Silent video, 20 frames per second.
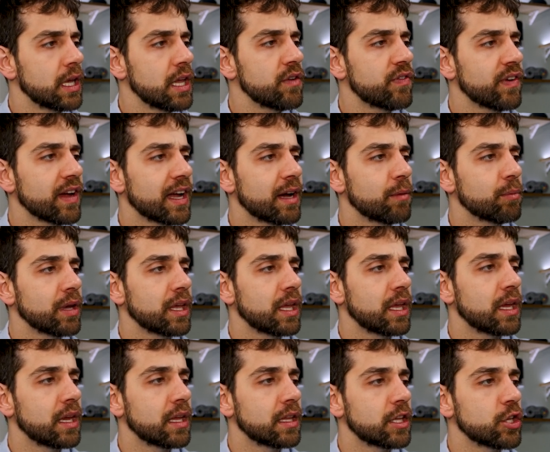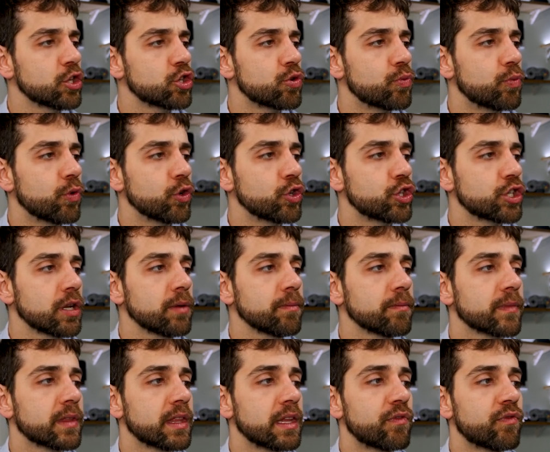If I come here in distribution,
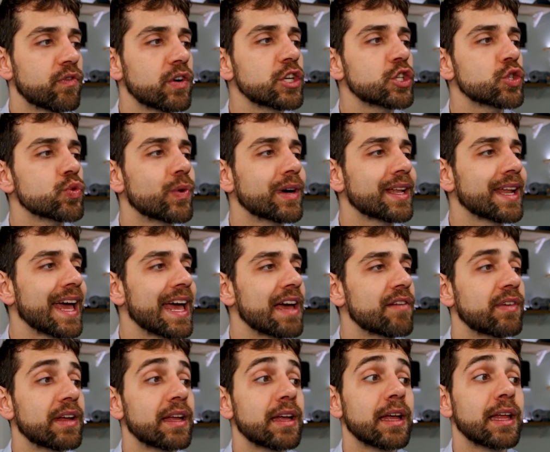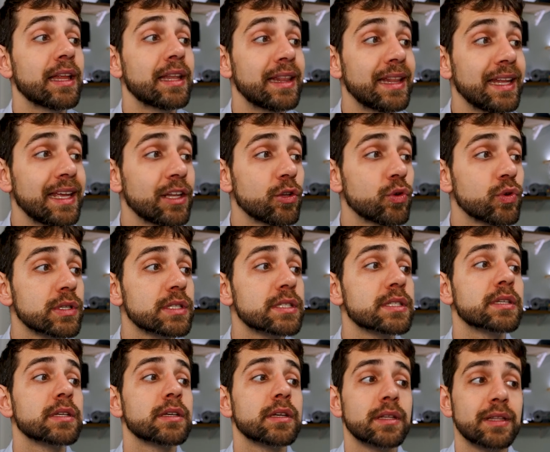the first one I have a
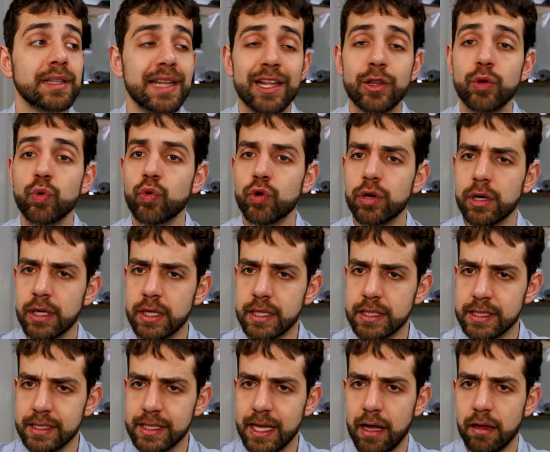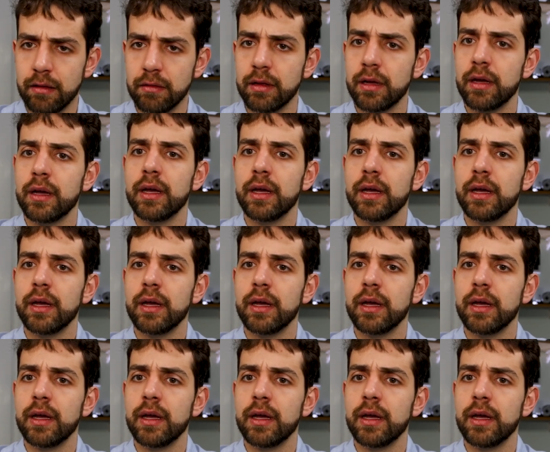Linux network install.